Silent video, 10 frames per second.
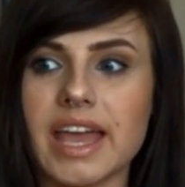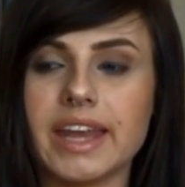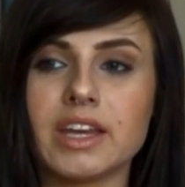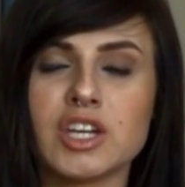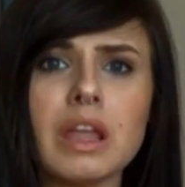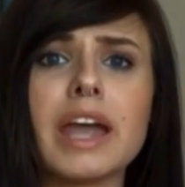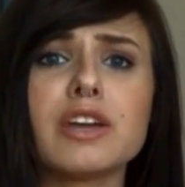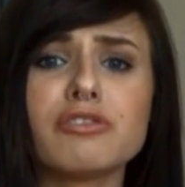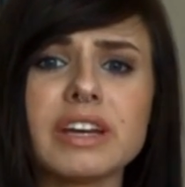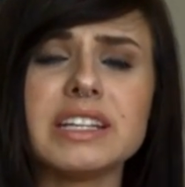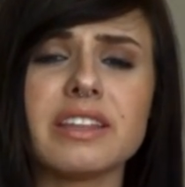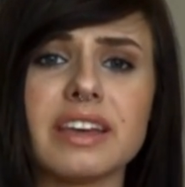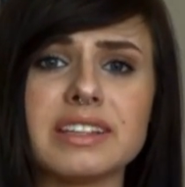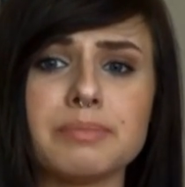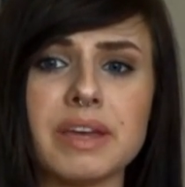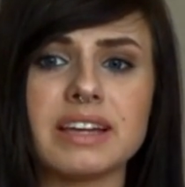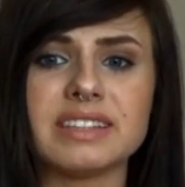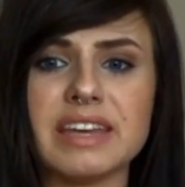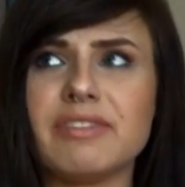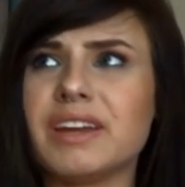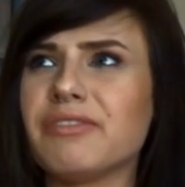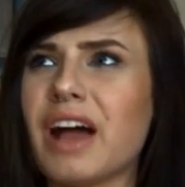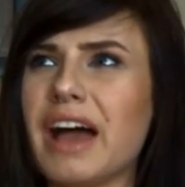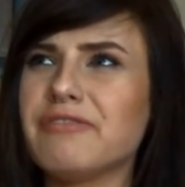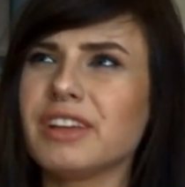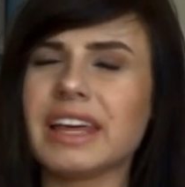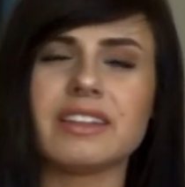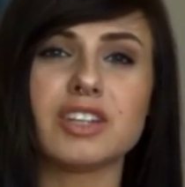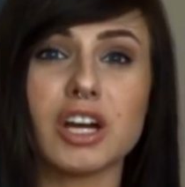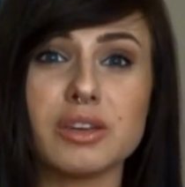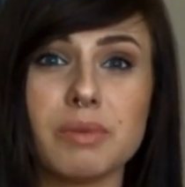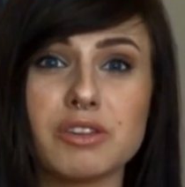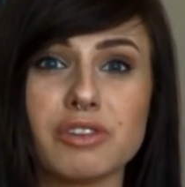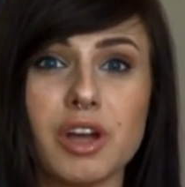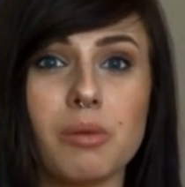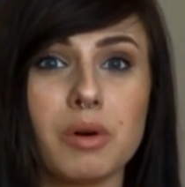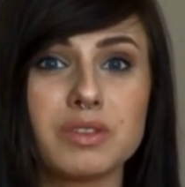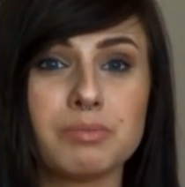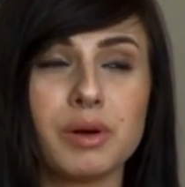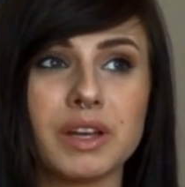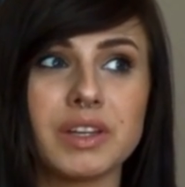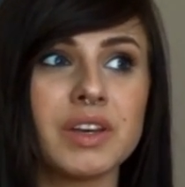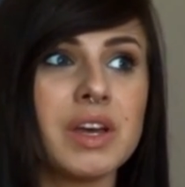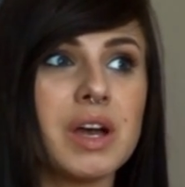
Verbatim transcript: And I agree to this because even if I feel like the documentary almost put